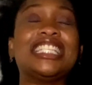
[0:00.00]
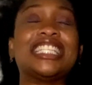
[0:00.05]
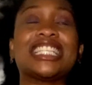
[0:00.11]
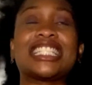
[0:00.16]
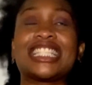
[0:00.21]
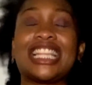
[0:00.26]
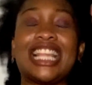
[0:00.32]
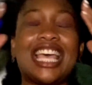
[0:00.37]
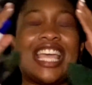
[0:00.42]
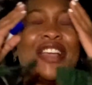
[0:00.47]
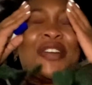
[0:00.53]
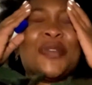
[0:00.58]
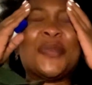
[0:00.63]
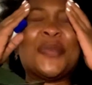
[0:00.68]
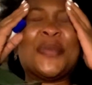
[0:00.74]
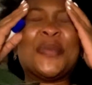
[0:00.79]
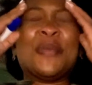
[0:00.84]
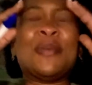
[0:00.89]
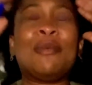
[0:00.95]
just like,
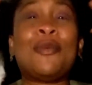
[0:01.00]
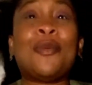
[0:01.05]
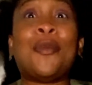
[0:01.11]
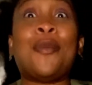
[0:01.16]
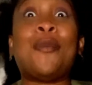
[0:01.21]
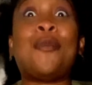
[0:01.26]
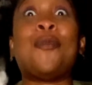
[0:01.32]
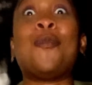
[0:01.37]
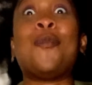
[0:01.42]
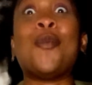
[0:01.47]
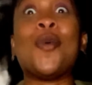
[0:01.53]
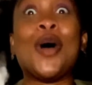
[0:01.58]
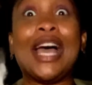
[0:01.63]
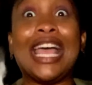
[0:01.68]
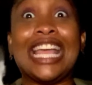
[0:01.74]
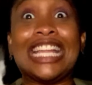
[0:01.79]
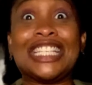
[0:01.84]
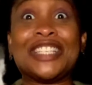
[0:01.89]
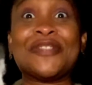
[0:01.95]

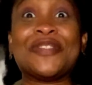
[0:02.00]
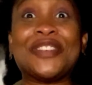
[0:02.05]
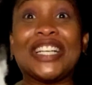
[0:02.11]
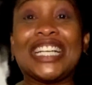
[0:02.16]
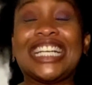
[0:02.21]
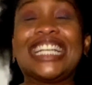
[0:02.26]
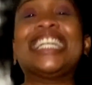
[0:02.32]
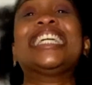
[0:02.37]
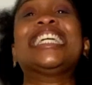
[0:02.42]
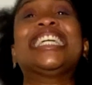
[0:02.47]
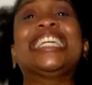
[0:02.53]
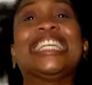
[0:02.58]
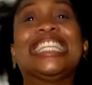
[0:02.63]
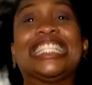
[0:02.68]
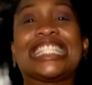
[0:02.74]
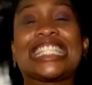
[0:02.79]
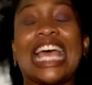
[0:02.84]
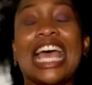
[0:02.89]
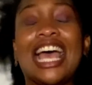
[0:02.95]
what? Because